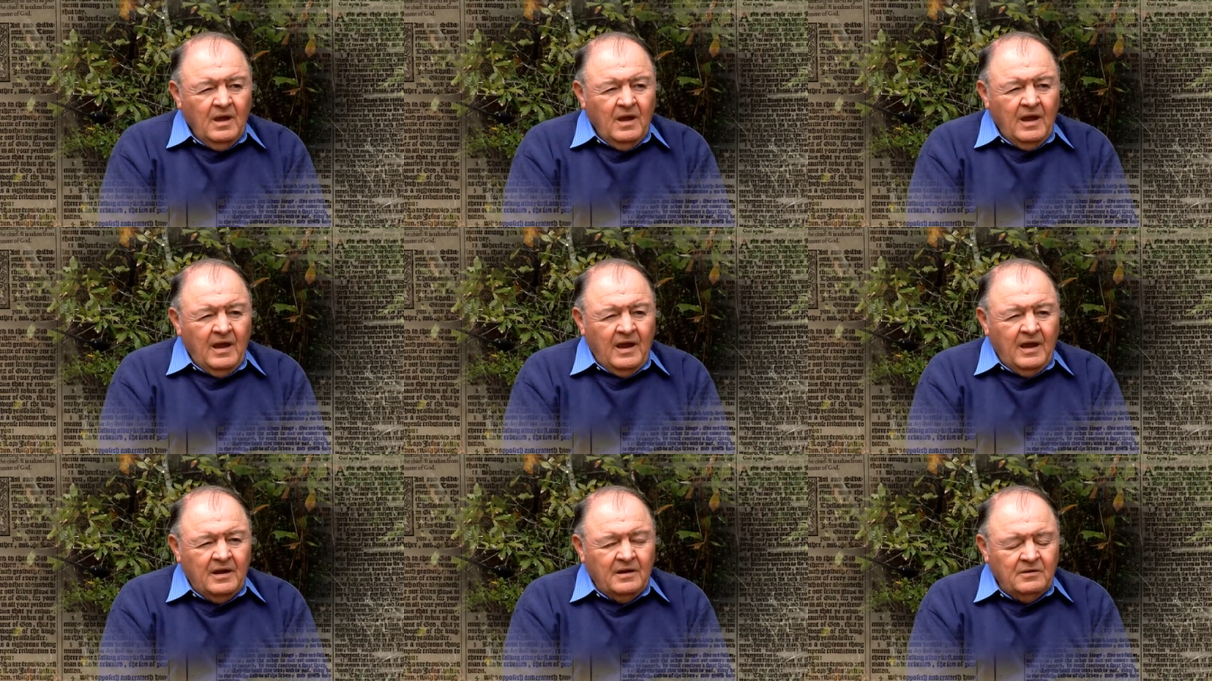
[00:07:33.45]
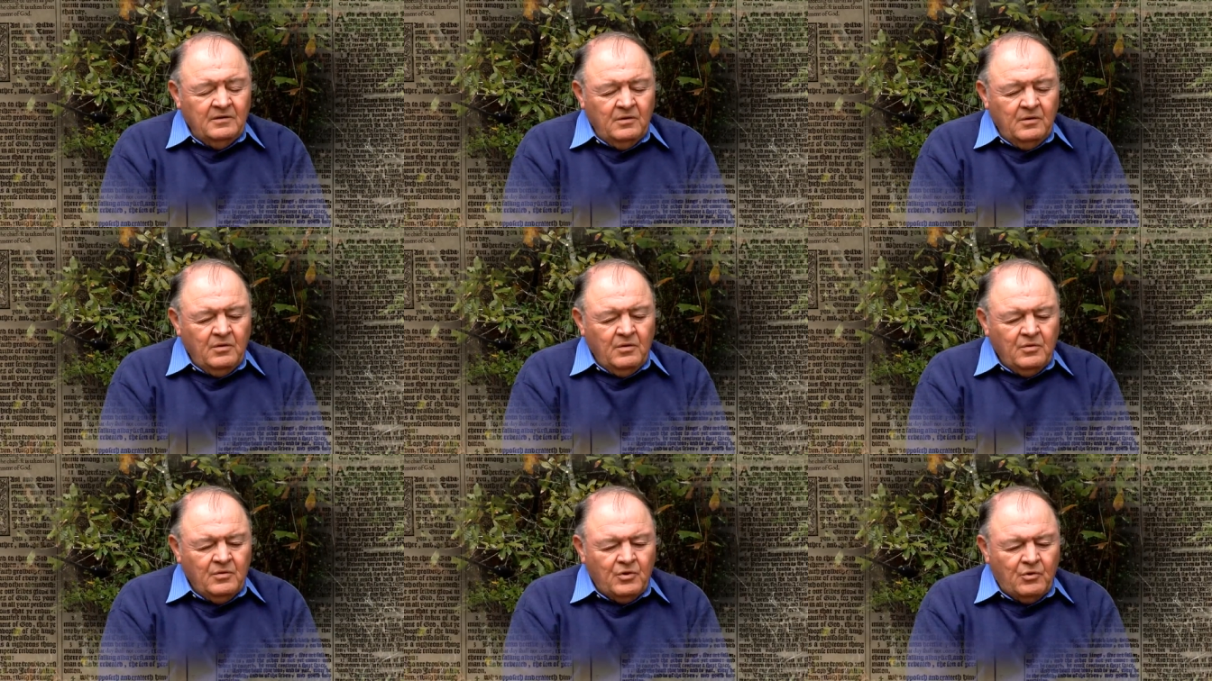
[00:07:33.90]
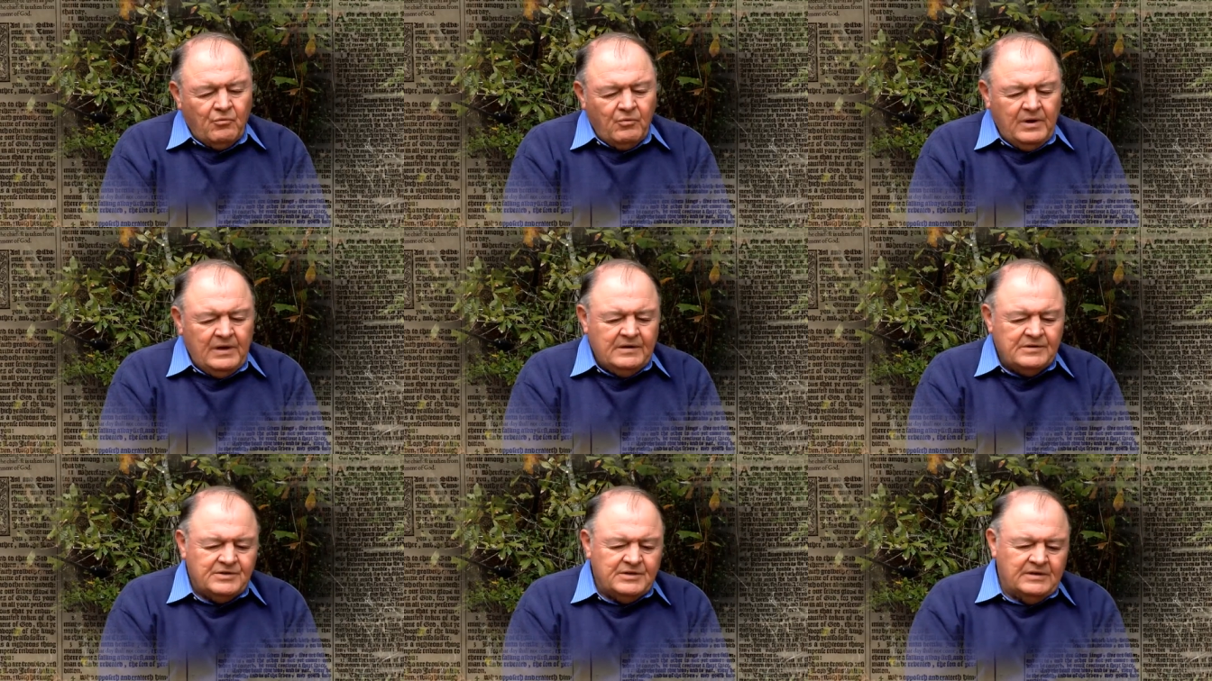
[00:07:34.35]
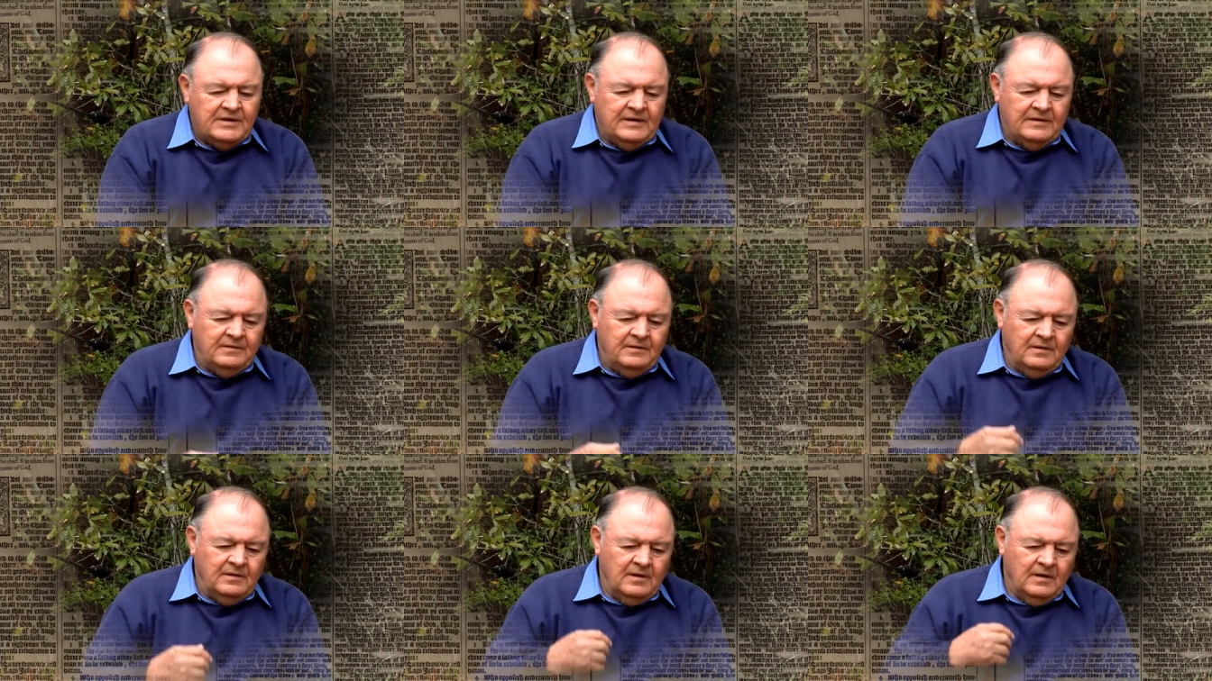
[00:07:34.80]
And the
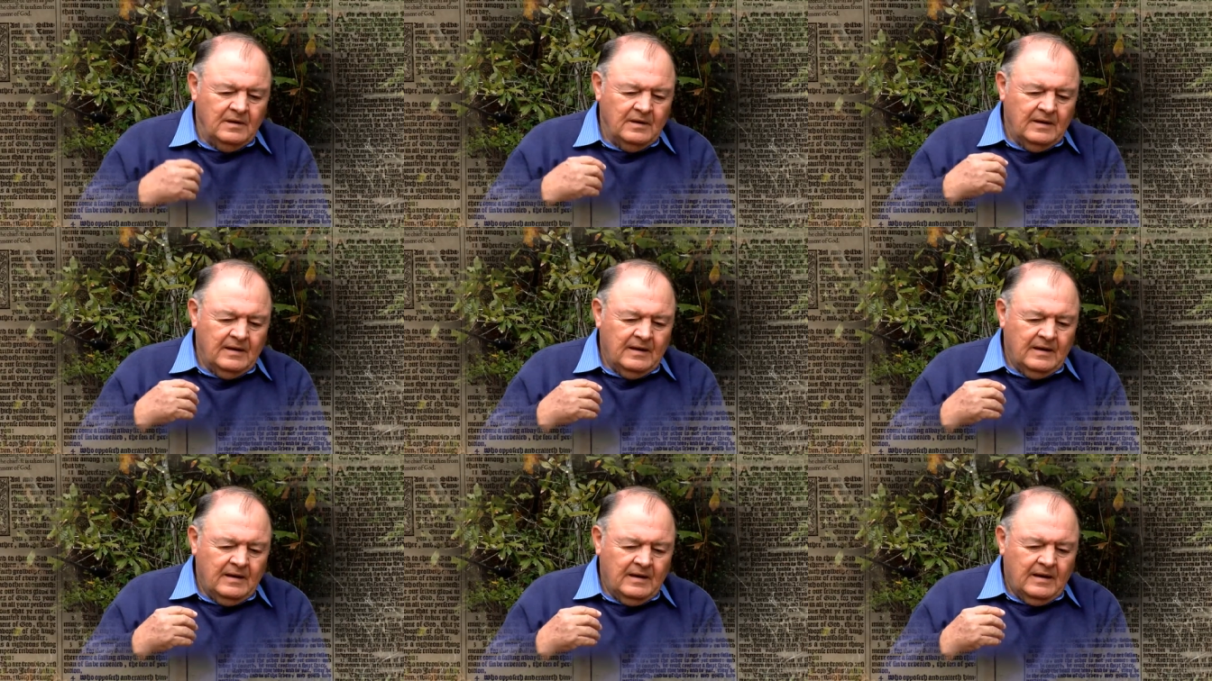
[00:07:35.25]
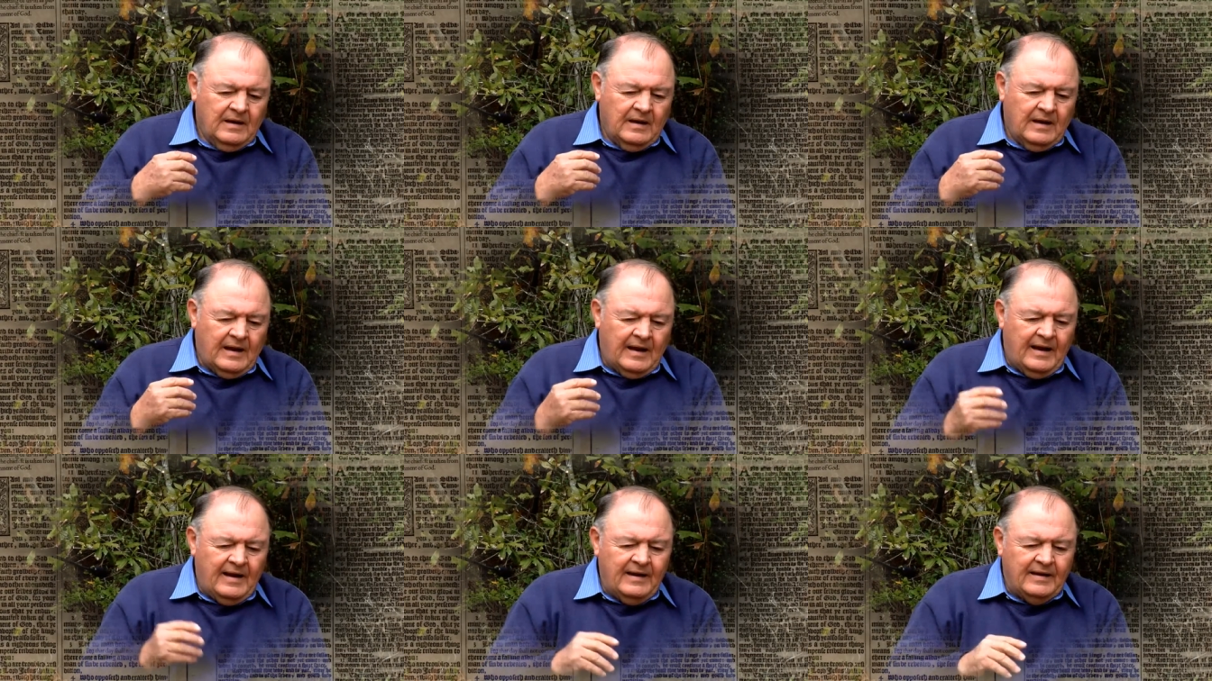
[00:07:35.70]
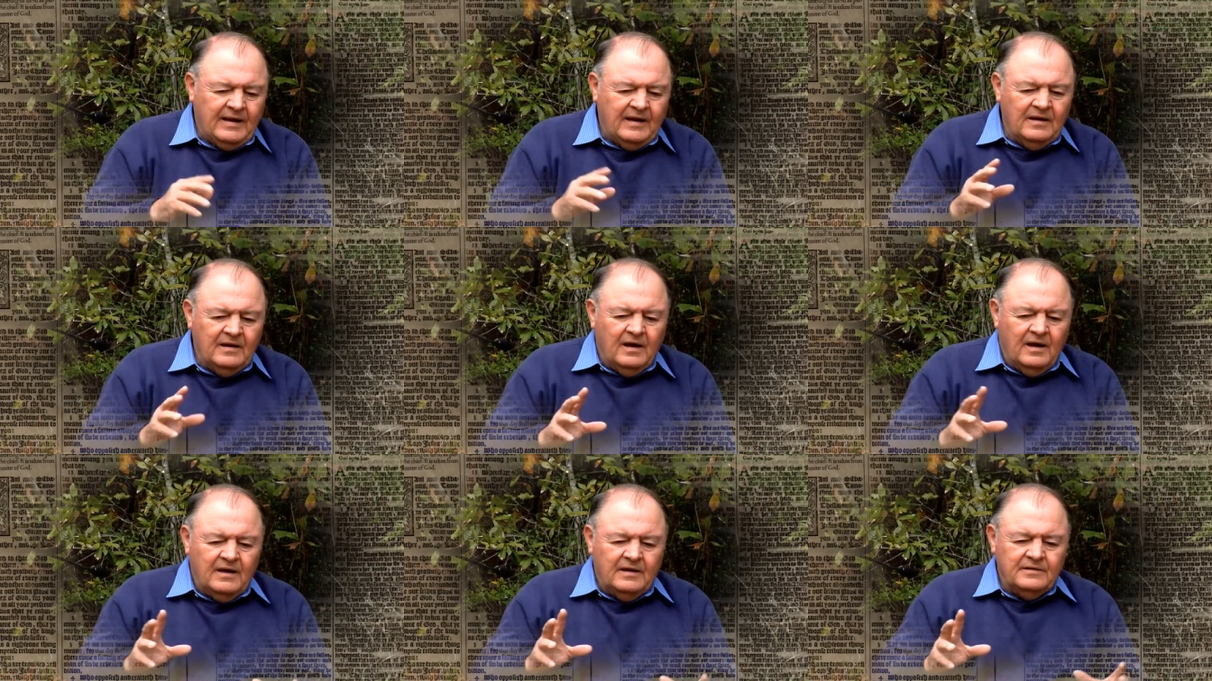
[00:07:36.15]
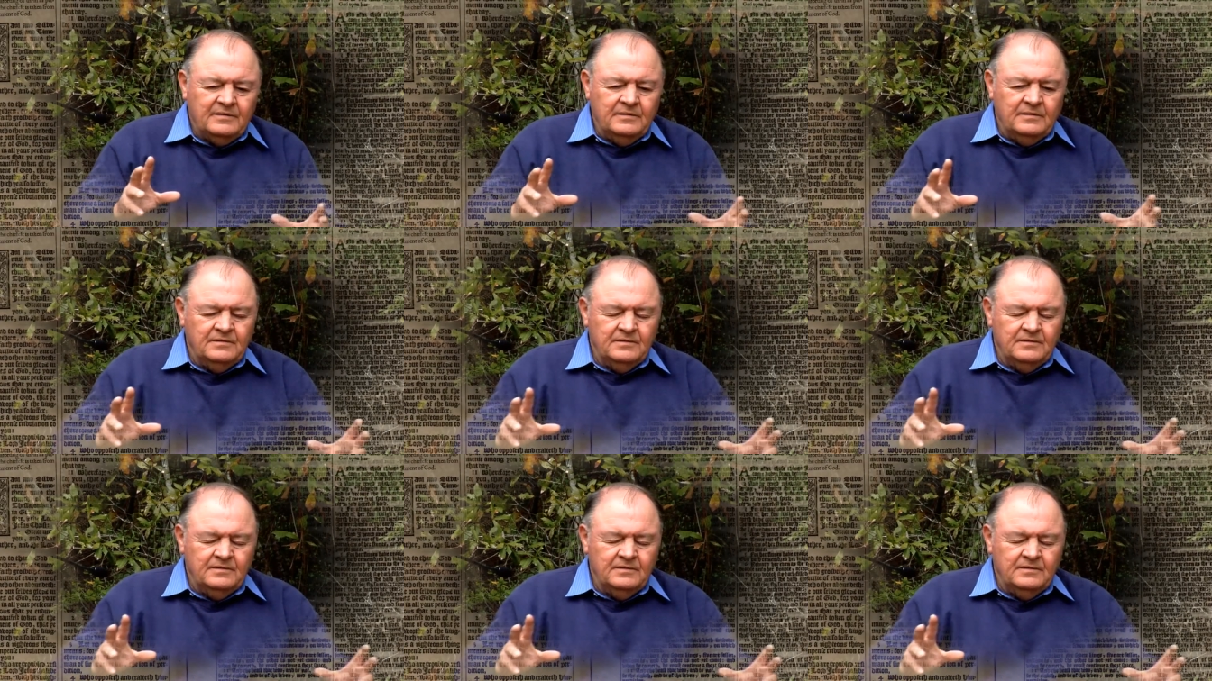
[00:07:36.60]
reason I cannot